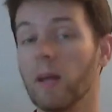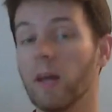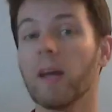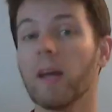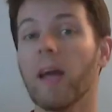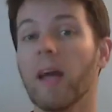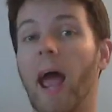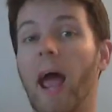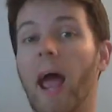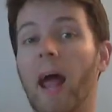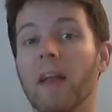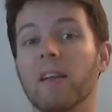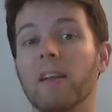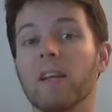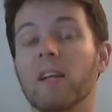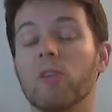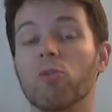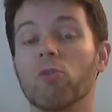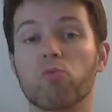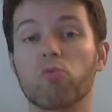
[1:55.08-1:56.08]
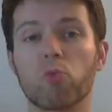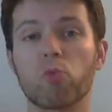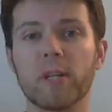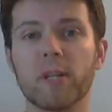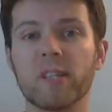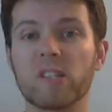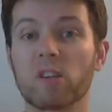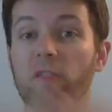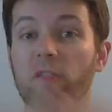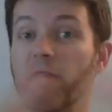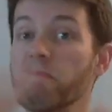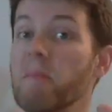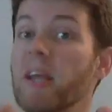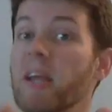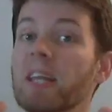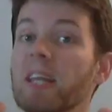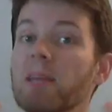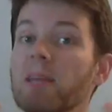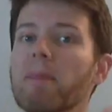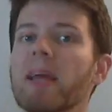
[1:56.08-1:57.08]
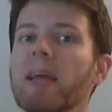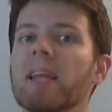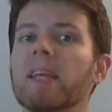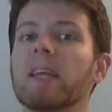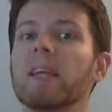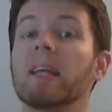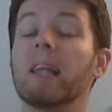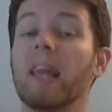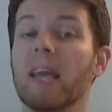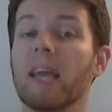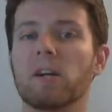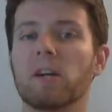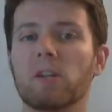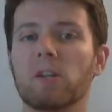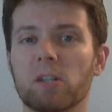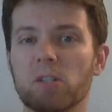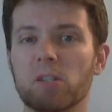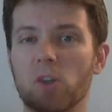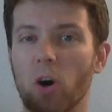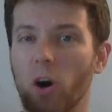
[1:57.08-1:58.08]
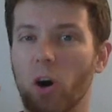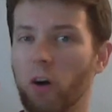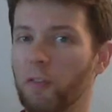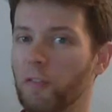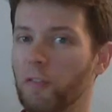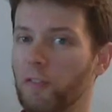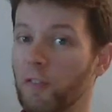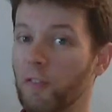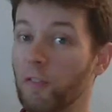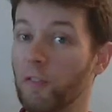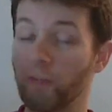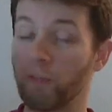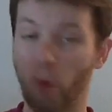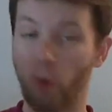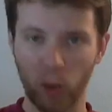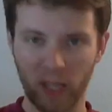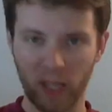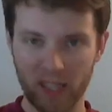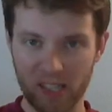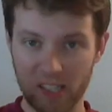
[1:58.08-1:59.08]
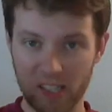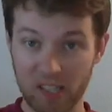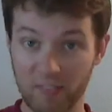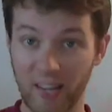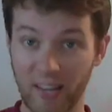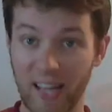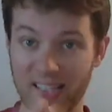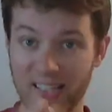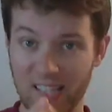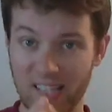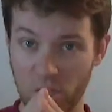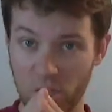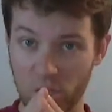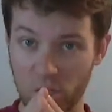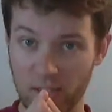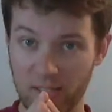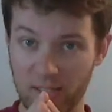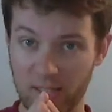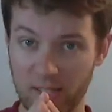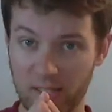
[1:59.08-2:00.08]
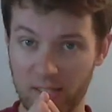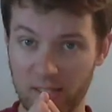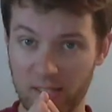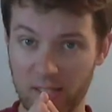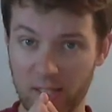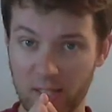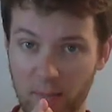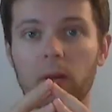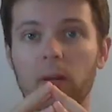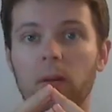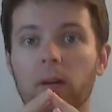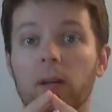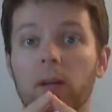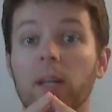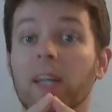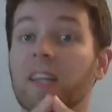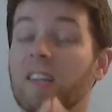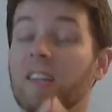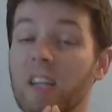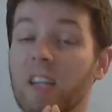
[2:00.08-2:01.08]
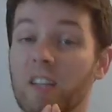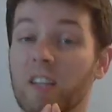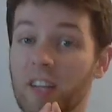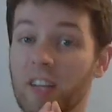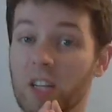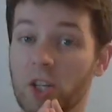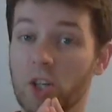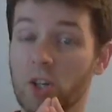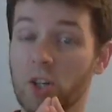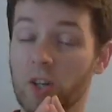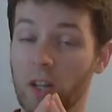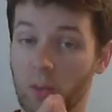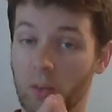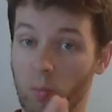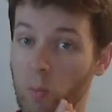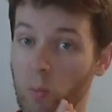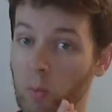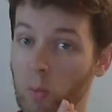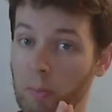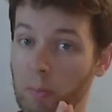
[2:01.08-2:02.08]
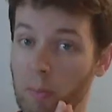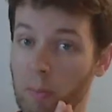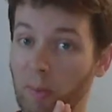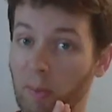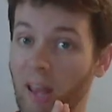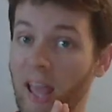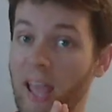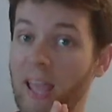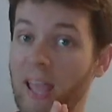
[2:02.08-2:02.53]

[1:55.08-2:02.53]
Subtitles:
and in the ruins of many layers of fallen civilizations. In the adventure that we will be playing,